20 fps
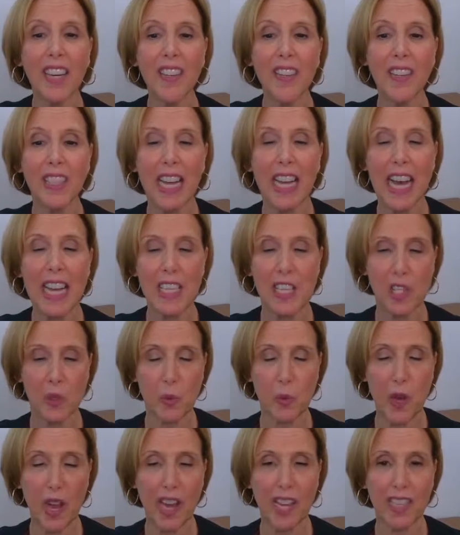And the
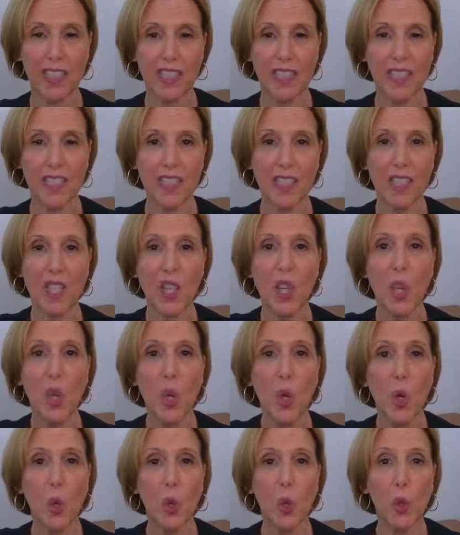last one.
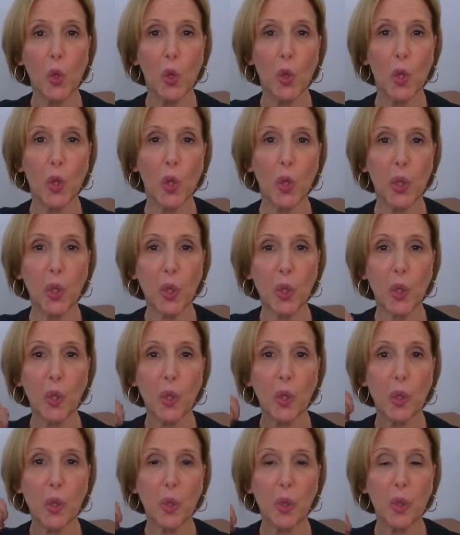
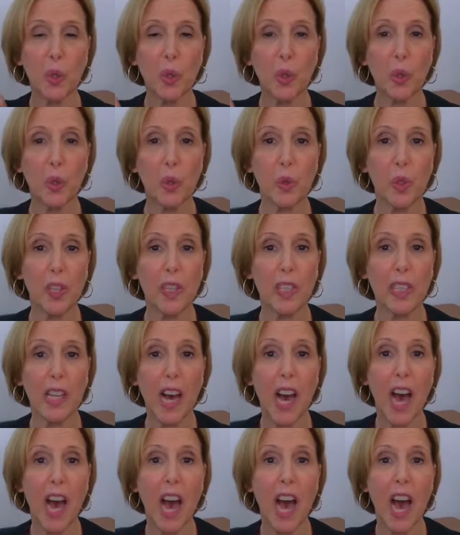
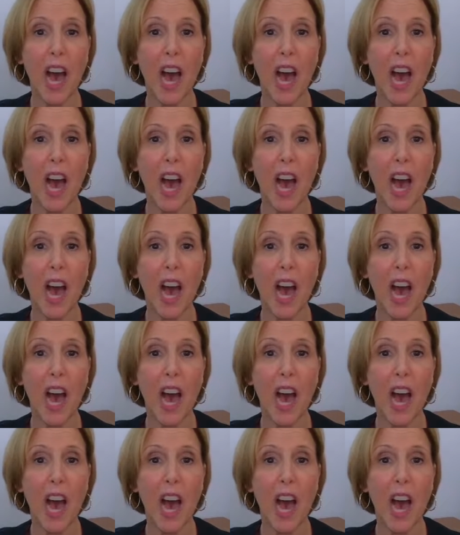Kukla,